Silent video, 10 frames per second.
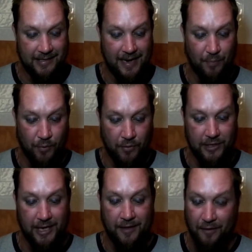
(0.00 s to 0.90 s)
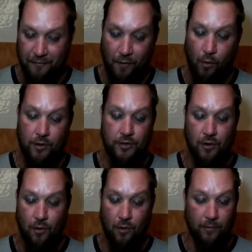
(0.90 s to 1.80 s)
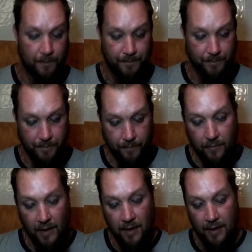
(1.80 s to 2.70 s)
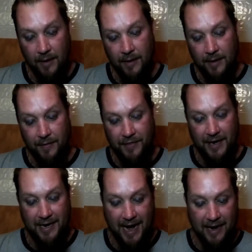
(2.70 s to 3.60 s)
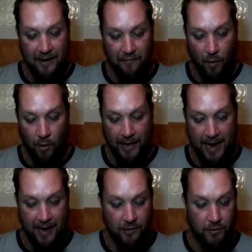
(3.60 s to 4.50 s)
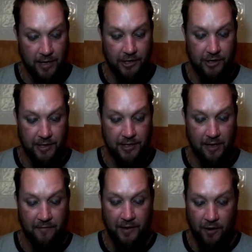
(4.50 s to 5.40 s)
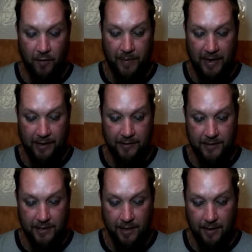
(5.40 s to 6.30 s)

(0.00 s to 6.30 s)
deep roots in the folk soul. The native organic traditions of the Europeans